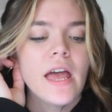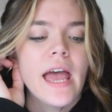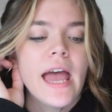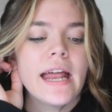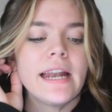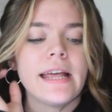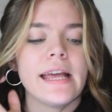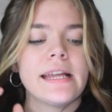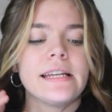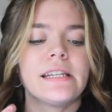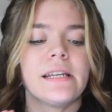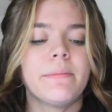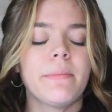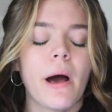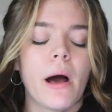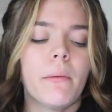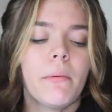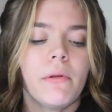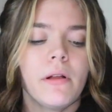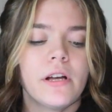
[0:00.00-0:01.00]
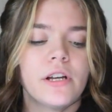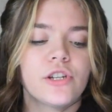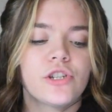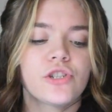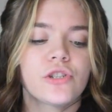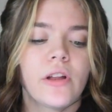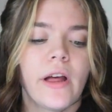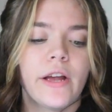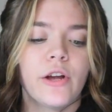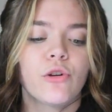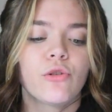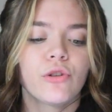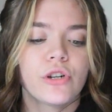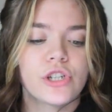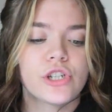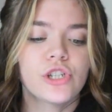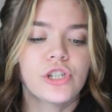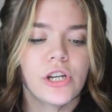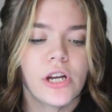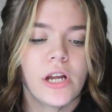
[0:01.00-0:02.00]
an indie published, like,
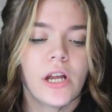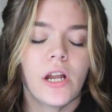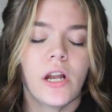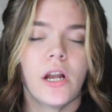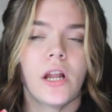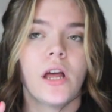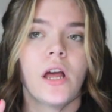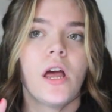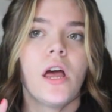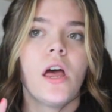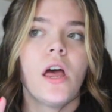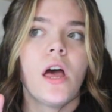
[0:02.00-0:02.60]
Christian